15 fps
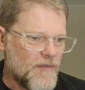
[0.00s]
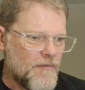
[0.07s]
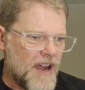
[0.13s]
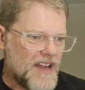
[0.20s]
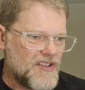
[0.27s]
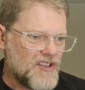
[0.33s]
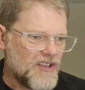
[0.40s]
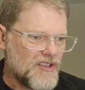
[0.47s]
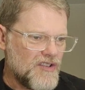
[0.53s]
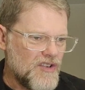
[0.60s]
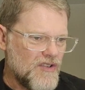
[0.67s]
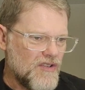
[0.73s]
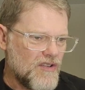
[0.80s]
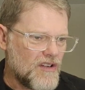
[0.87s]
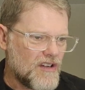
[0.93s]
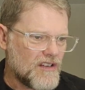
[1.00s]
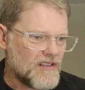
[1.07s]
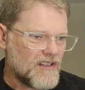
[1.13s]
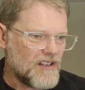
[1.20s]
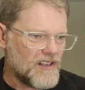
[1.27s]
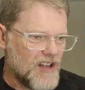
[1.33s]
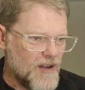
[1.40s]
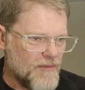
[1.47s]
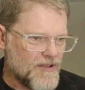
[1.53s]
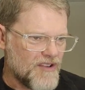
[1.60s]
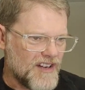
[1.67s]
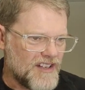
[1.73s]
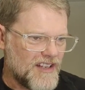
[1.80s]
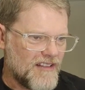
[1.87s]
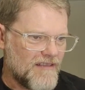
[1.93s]
a major new
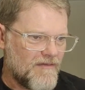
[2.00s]
conglomerate.